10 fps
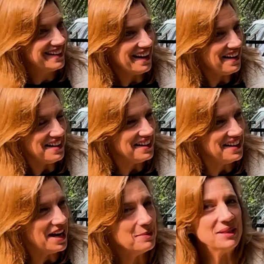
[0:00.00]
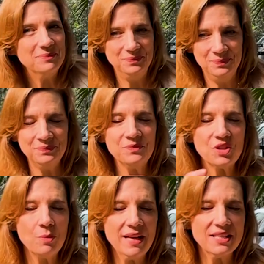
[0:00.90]
Yeah. I mean,
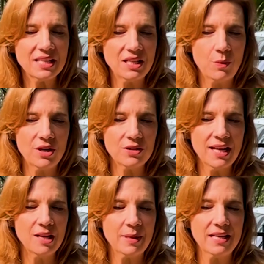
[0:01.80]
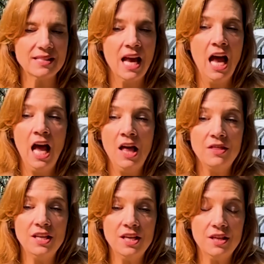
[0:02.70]
so basically what you're telling me is
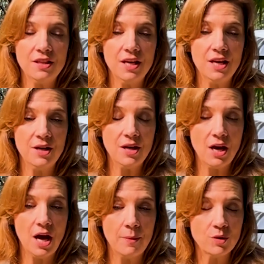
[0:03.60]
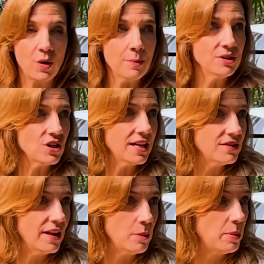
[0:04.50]
the Grand Panchayat
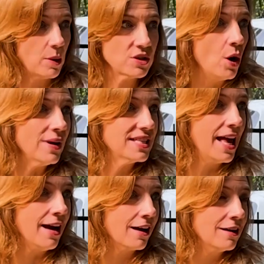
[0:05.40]
development plan was always there.